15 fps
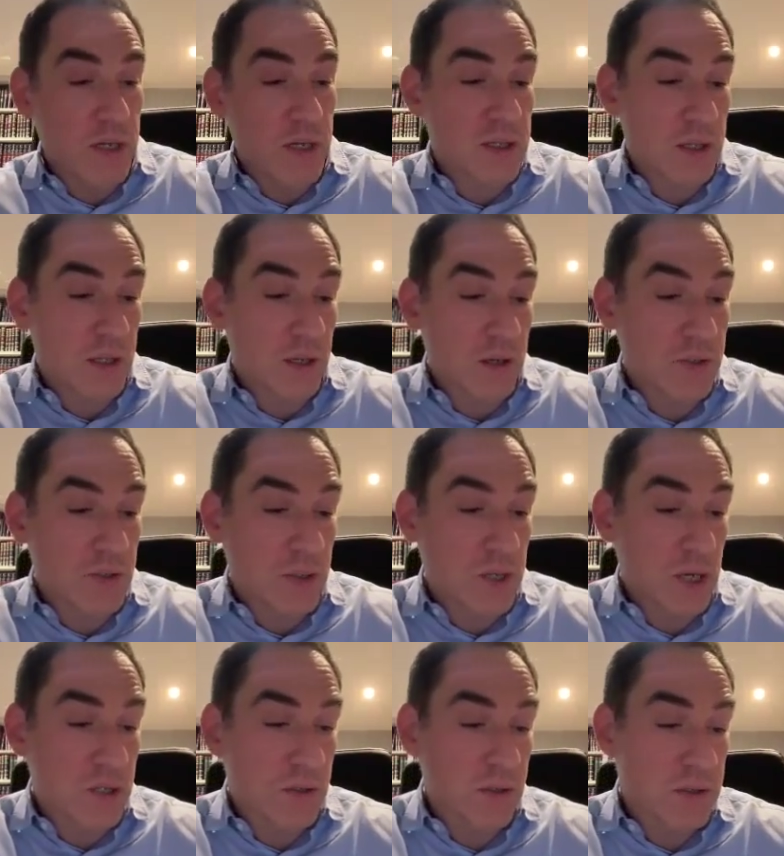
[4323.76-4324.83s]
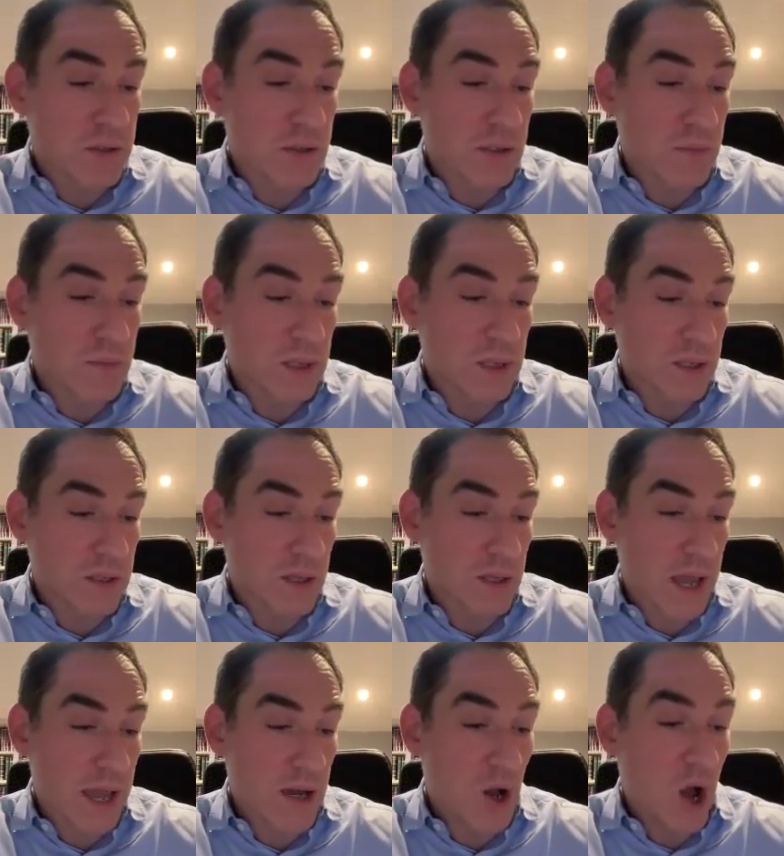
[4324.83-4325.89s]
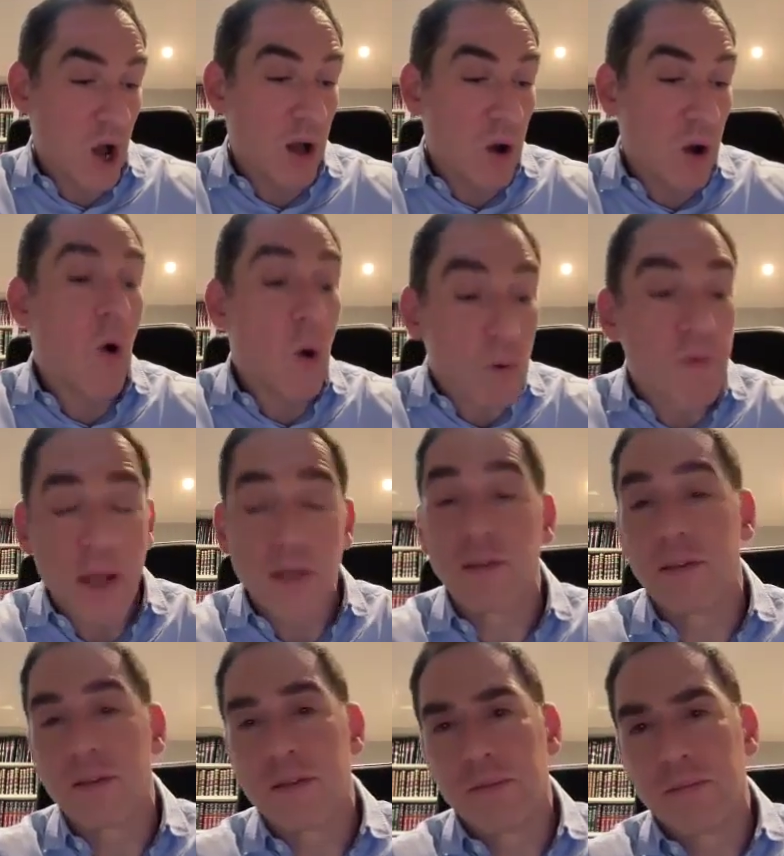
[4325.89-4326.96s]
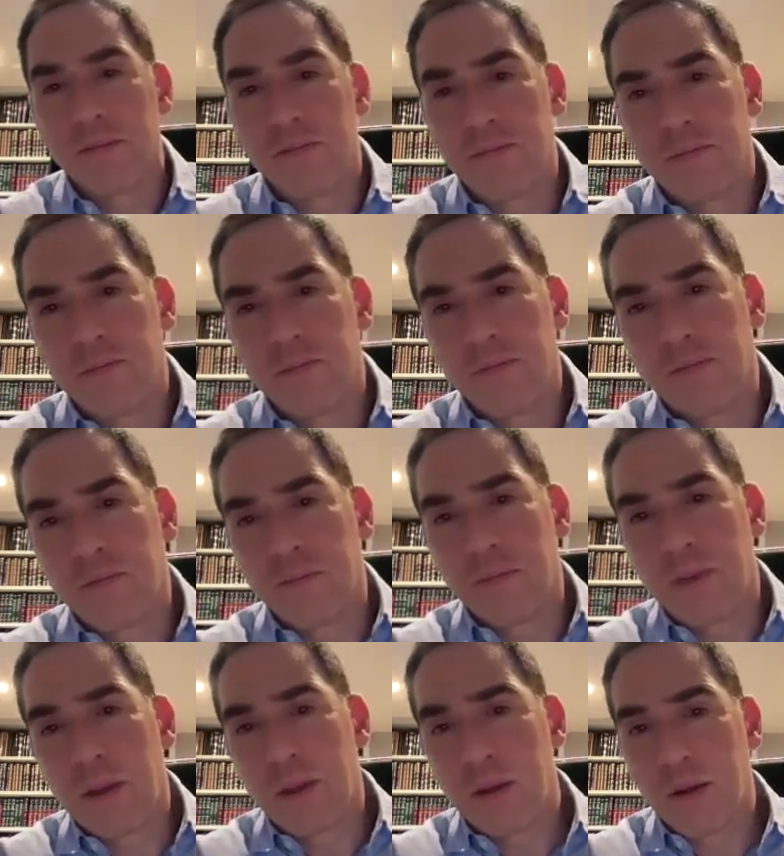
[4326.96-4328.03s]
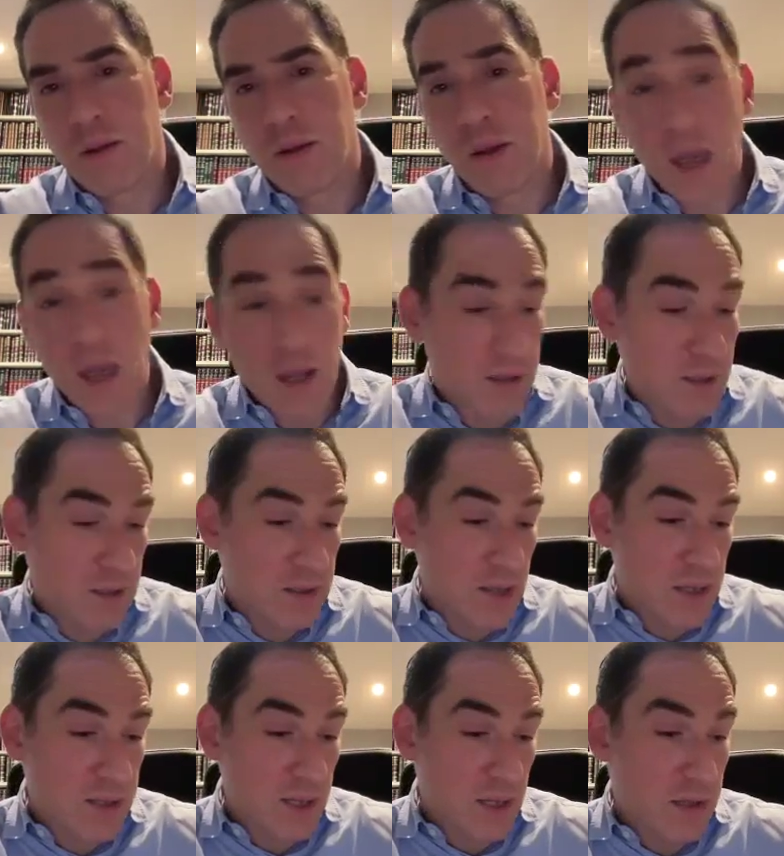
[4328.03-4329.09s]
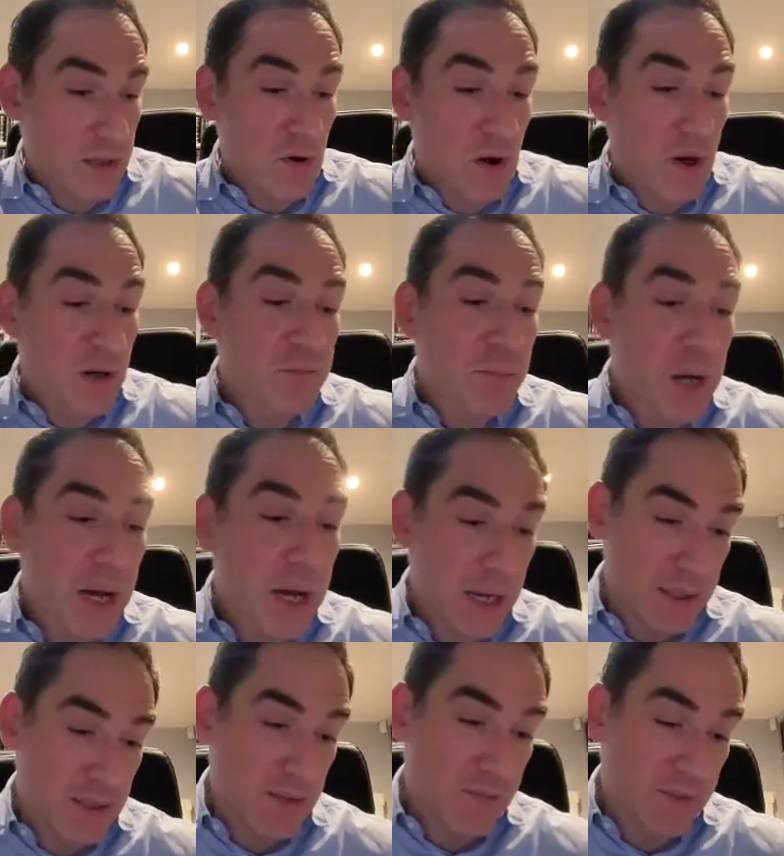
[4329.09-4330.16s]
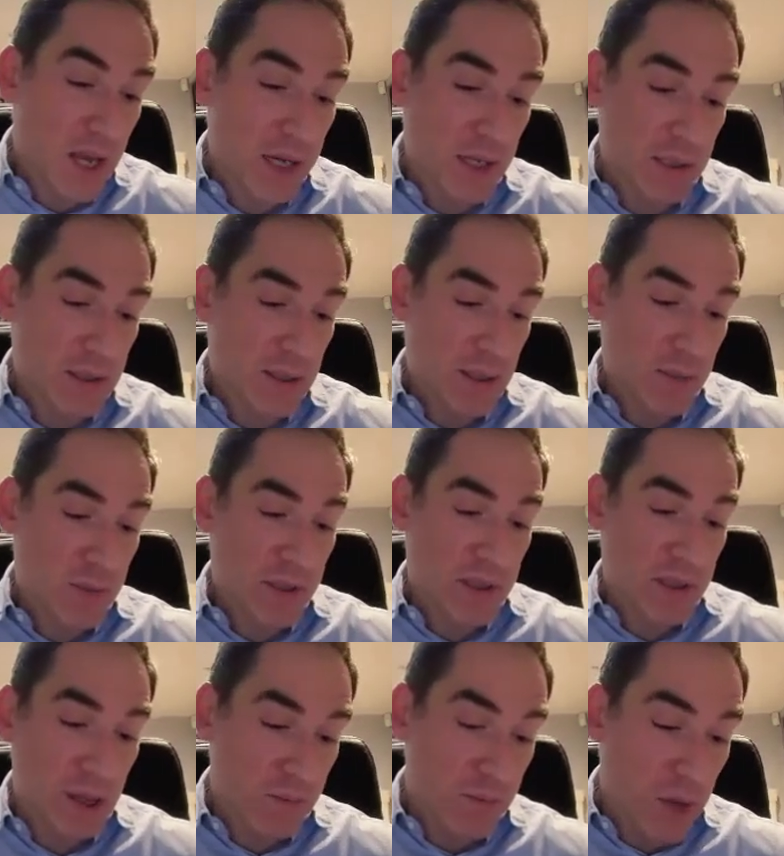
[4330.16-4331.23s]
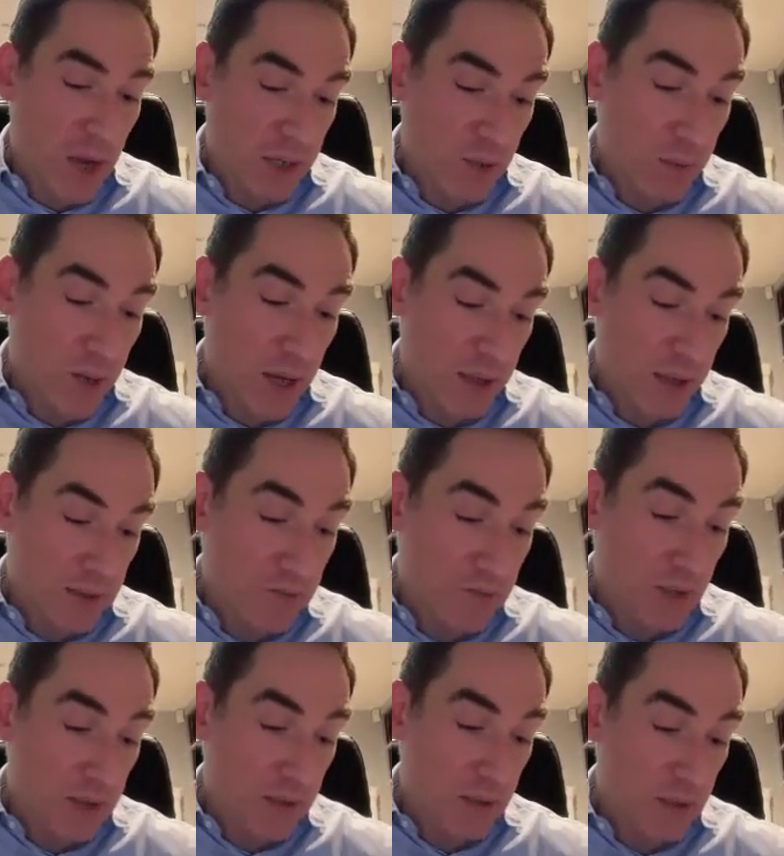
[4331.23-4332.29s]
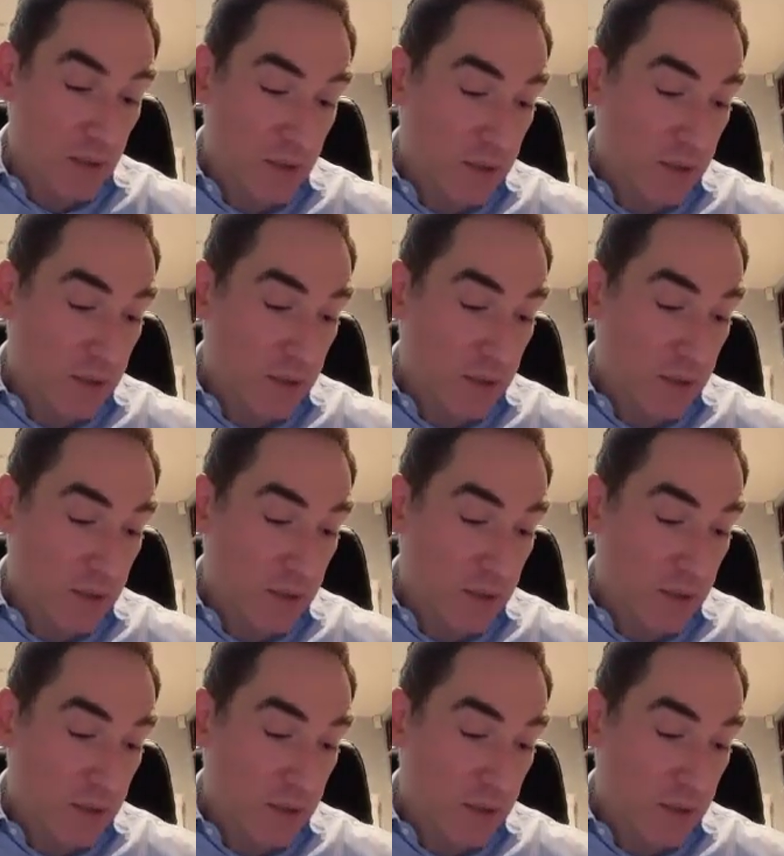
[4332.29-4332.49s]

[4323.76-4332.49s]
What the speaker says: when I say that our educational system is horrendous. Again, let's not say that there aren't pockets of light, but they are minor pockets of light.